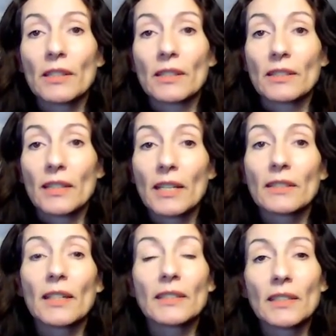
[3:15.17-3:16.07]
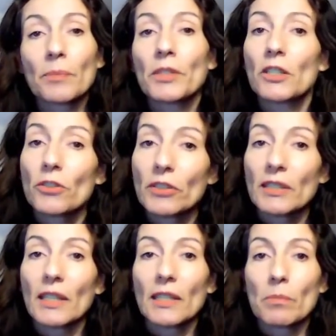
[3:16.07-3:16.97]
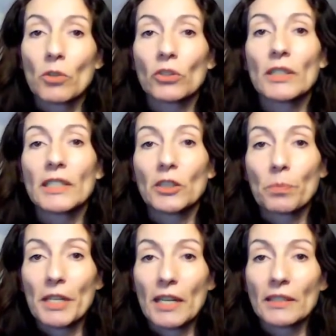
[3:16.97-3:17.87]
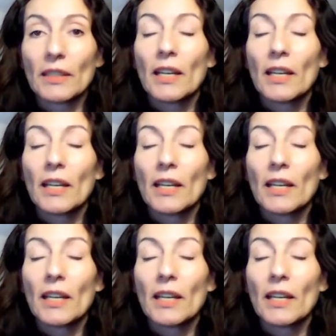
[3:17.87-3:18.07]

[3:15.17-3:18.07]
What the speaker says: states accept a new state among its peers.